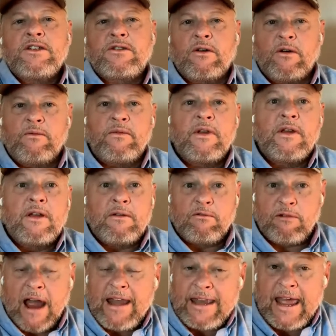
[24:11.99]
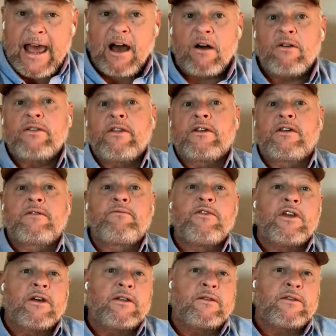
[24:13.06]
So right now, the,
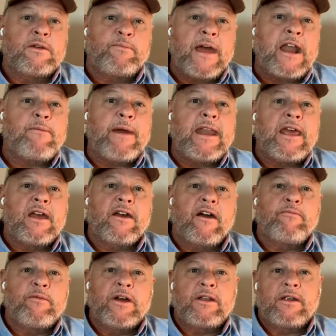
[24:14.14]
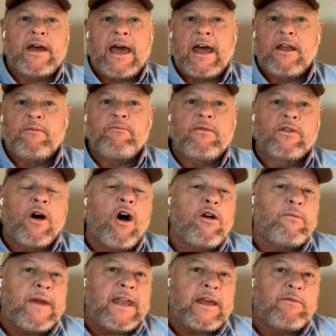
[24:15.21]
the, the Panamanian government, I had a
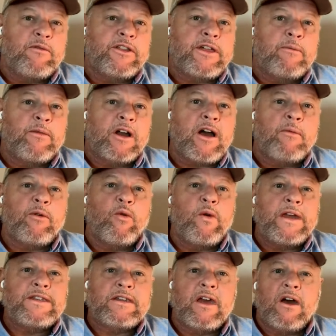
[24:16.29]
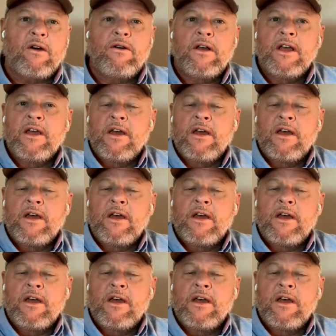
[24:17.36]
long meeting with them a couple of weeks ago.